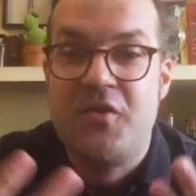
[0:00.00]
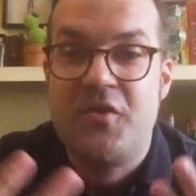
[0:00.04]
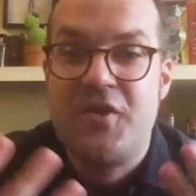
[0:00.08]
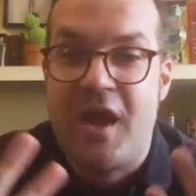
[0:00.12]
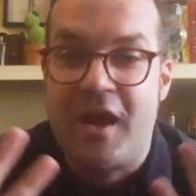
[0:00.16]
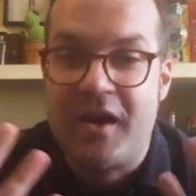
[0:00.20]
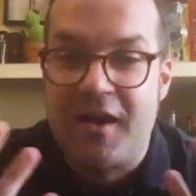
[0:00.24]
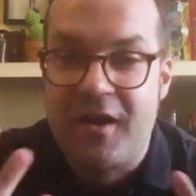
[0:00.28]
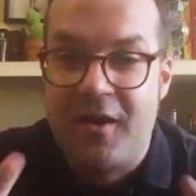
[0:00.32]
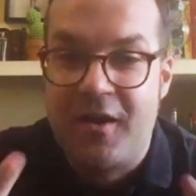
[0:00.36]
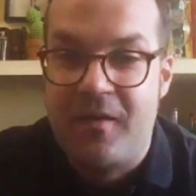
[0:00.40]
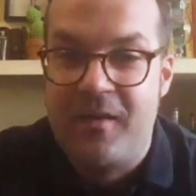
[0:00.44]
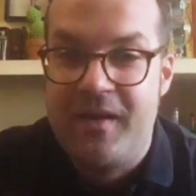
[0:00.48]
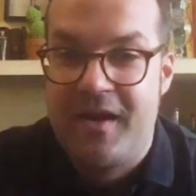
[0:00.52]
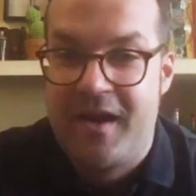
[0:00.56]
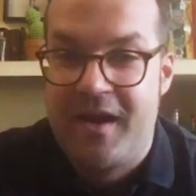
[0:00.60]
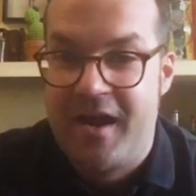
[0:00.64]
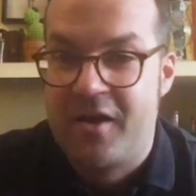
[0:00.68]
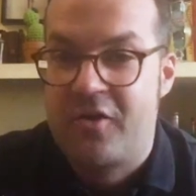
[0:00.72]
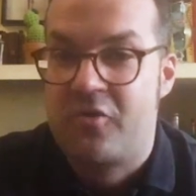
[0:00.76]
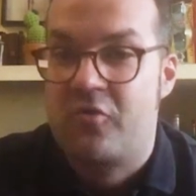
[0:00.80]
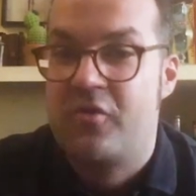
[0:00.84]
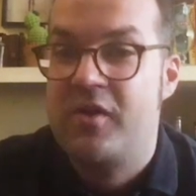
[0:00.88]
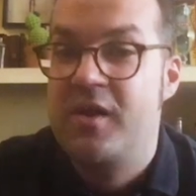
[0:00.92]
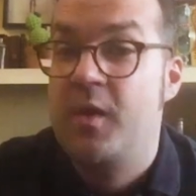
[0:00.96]
not going
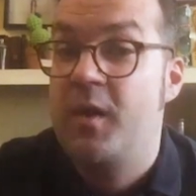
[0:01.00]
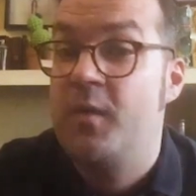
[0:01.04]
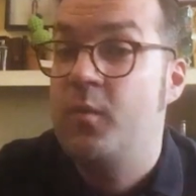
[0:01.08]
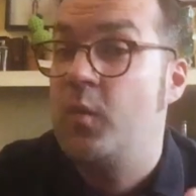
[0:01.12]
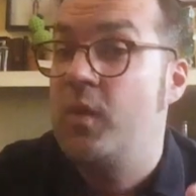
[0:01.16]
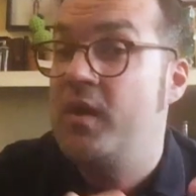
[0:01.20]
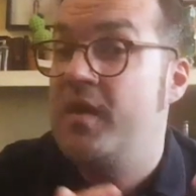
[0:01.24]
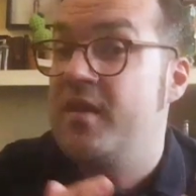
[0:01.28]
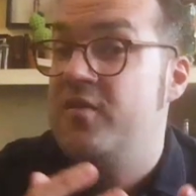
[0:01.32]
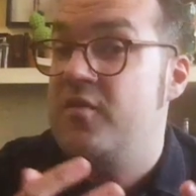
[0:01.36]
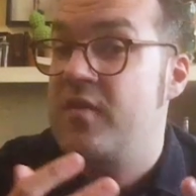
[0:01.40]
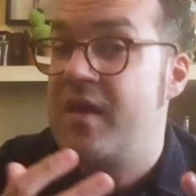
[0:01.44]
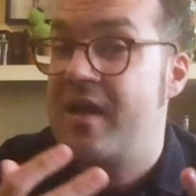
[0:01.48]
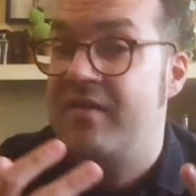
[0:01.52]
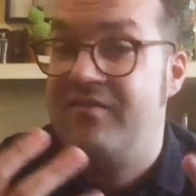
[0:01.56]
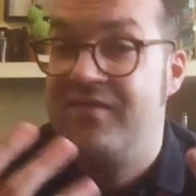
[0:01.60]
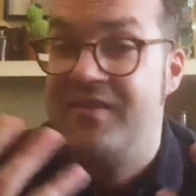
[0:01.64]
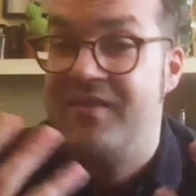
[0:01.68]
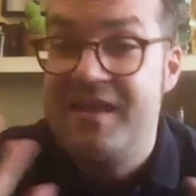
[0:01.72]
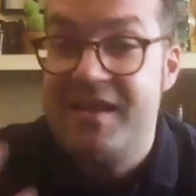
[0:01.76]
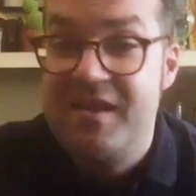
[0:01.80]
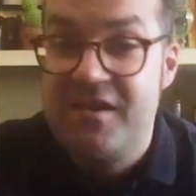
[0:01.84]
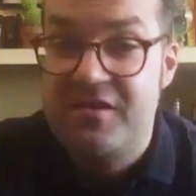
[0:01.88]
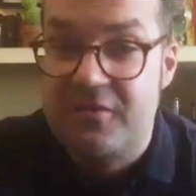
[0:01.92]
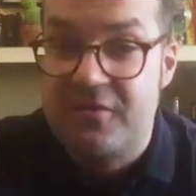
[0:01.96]
angry and when you have
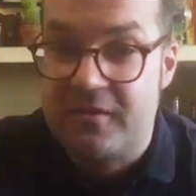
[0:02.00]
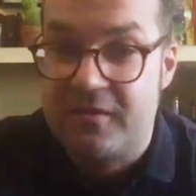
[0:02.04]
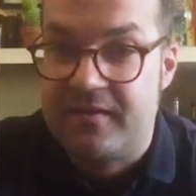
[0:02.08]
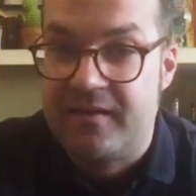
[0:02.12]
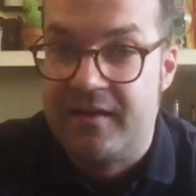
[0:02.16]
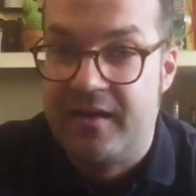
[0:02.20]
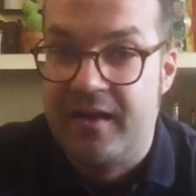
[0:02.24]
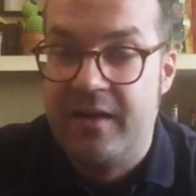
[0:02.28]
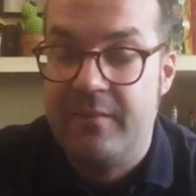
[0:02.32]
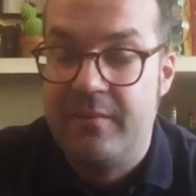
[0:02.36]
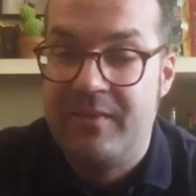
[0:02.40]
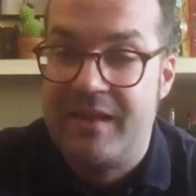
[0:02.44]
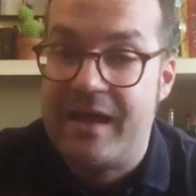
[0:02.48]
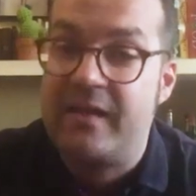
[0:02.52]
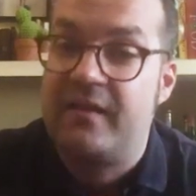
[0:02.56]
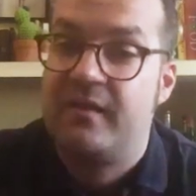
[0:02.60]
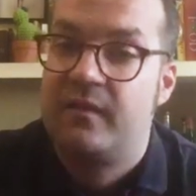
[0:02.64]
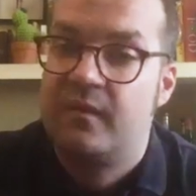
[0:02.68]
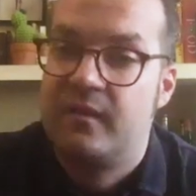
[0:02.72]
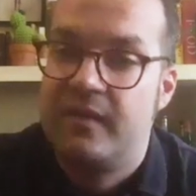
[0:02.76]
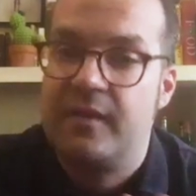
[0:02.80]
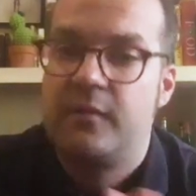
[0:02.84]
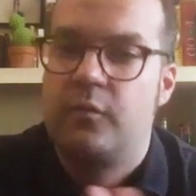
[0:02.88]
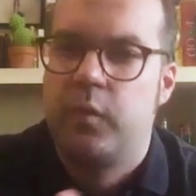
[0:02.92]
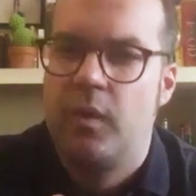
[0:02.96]
leisure time, that's
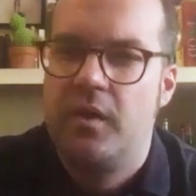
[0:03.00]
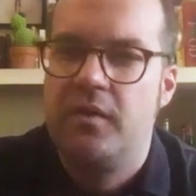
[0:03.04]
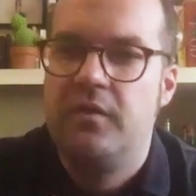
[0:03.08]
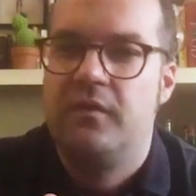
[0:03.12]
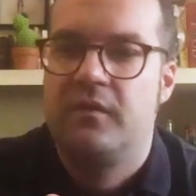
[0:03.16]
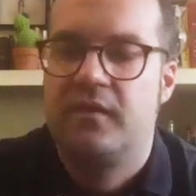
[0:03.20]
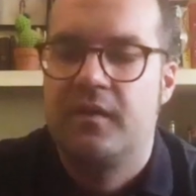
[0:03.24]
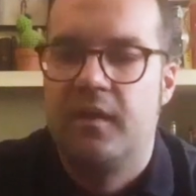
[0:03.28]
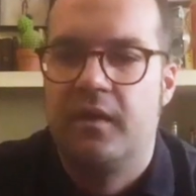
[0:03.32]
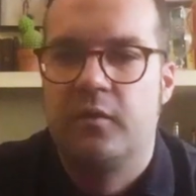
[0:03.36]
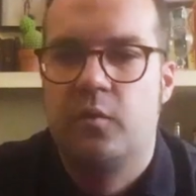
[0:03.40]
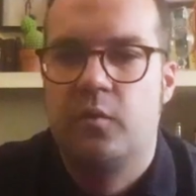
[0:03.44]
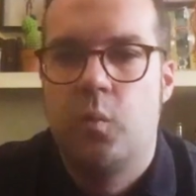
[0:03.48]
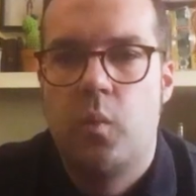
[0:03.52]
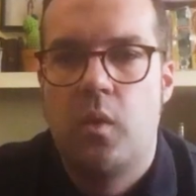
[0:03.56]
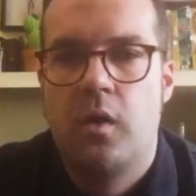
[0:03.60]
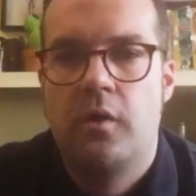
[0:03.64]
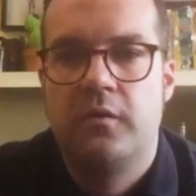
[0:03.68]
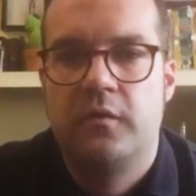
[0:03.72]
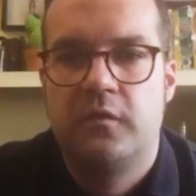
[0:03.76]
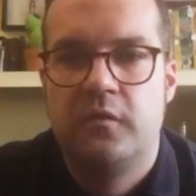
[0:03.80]
that's when you start to want